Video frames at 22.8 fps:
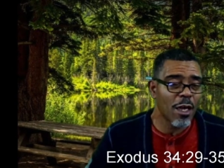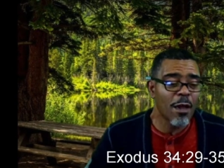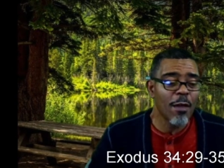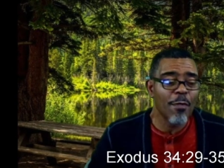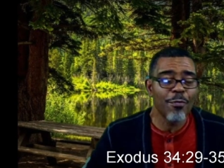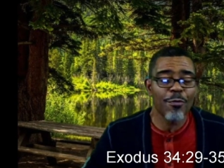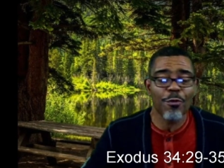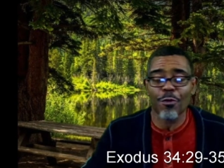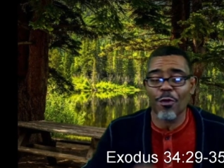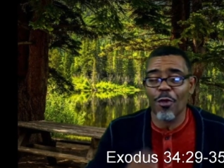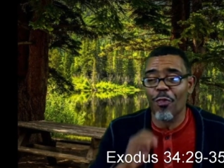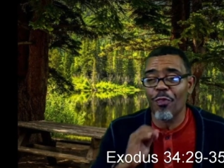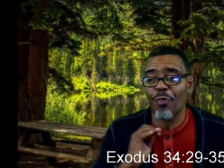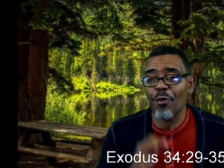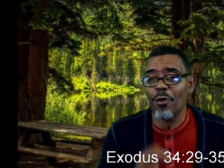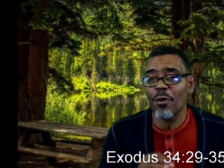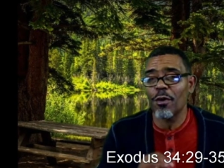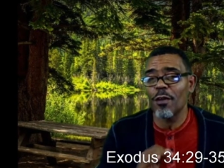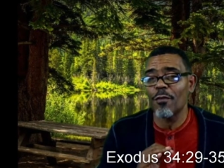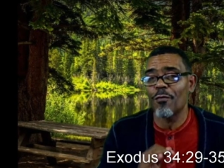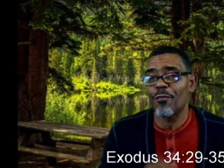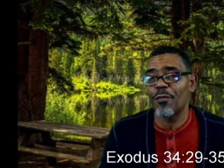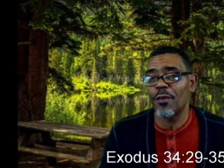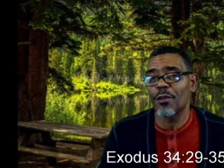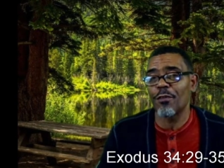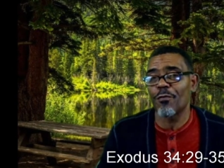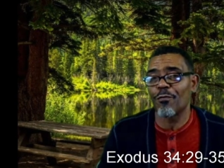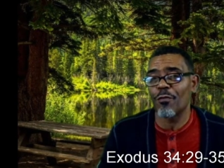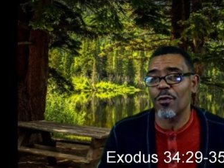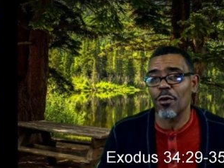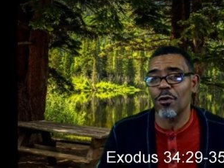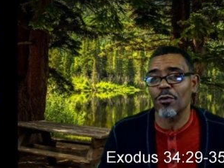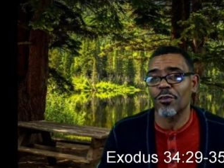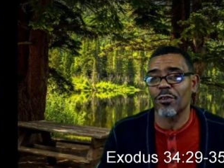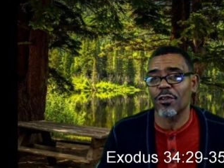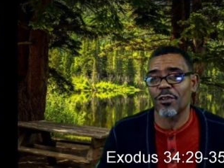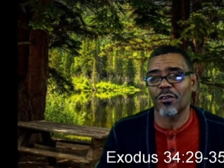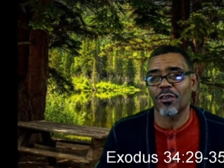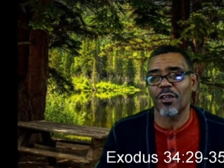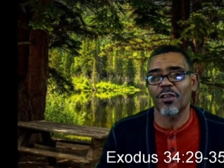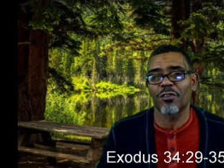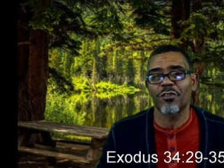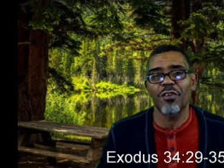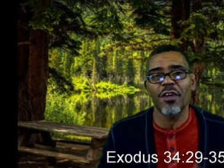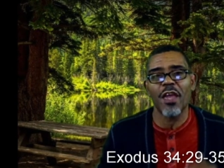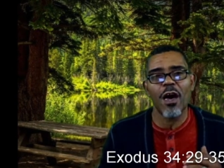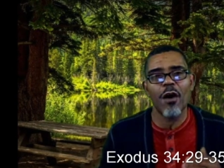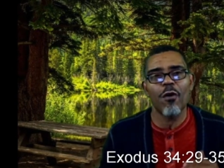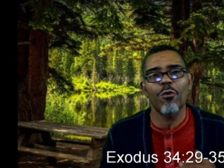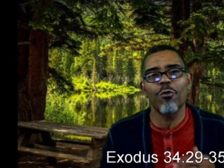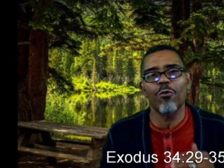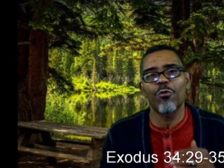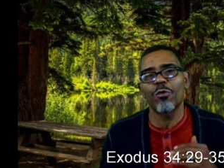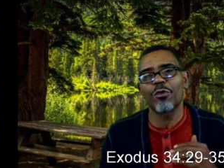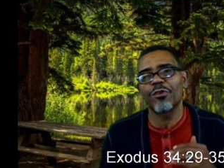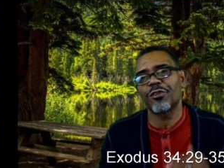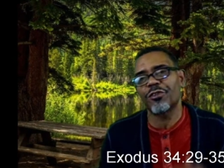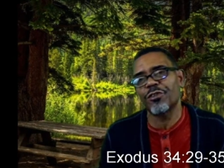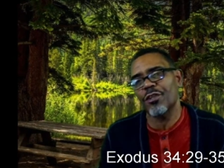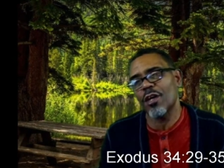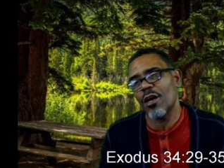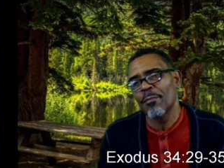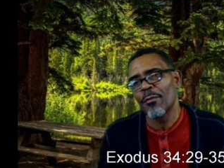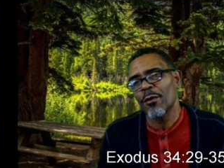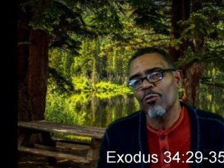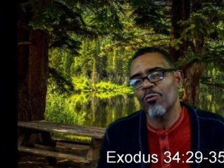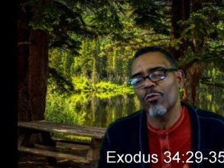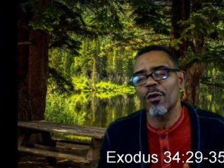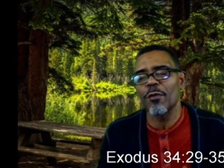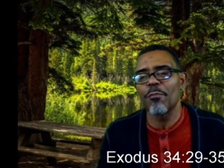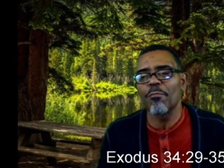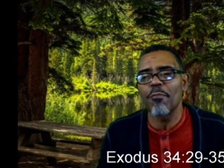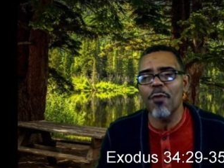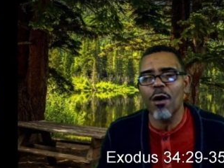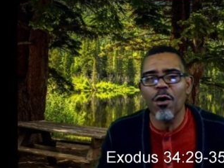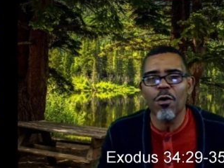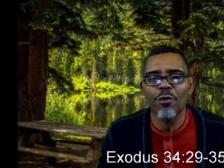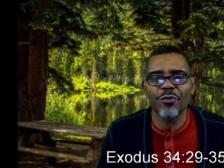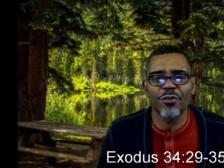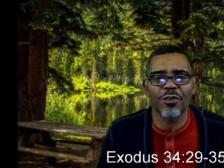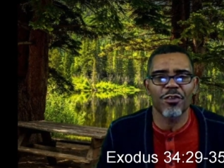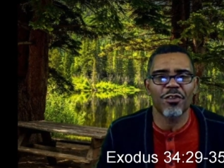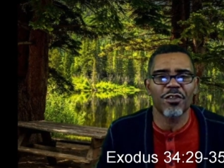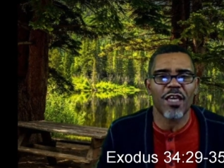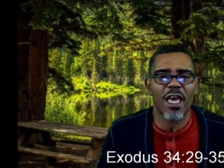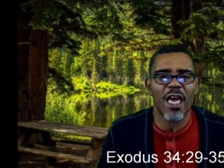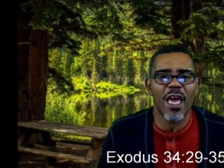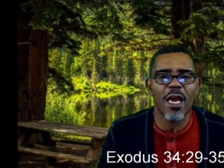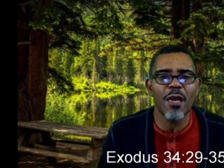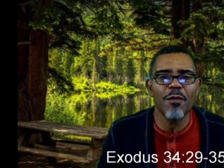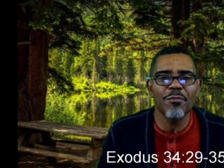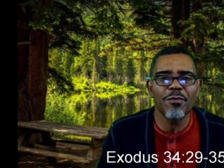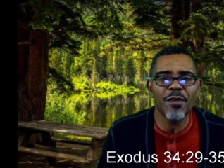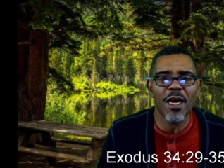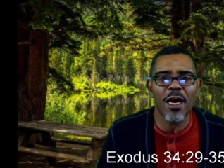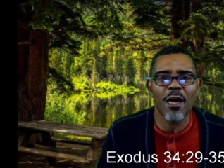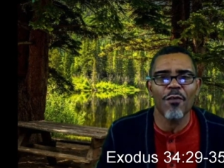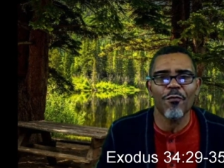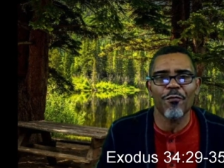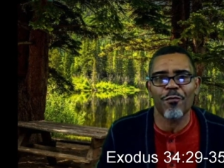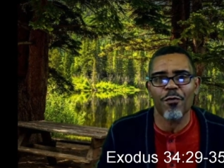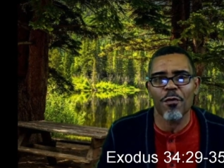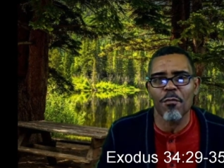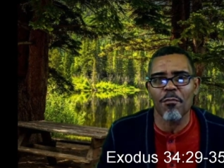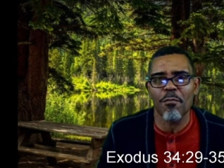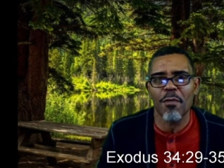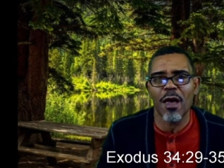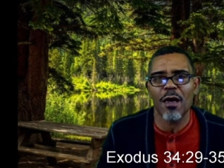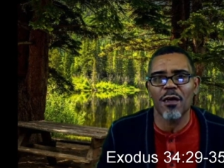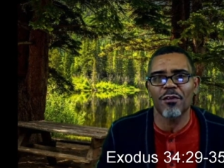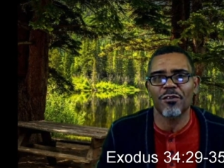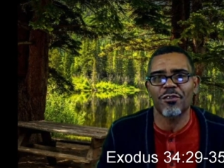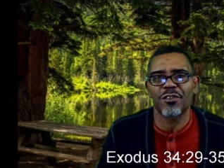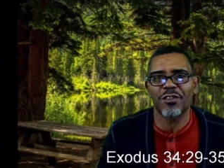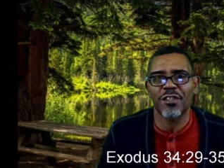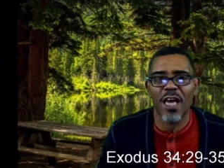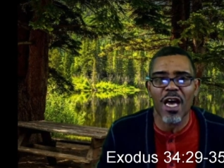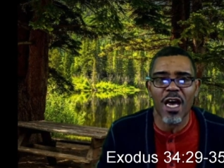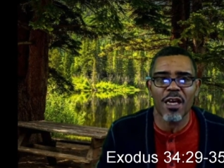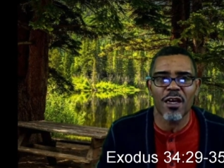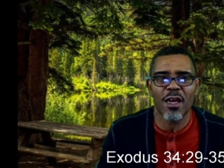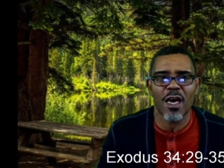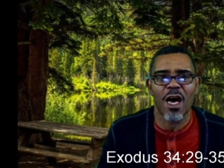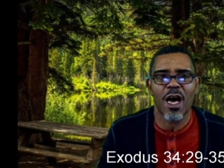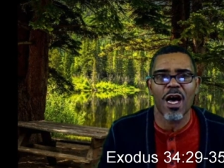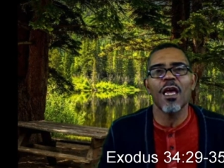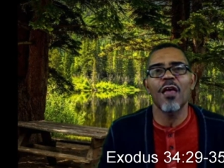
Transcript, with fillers: through the 35th verse, it says, Now it was so, when Moses came down from Mount Sinai,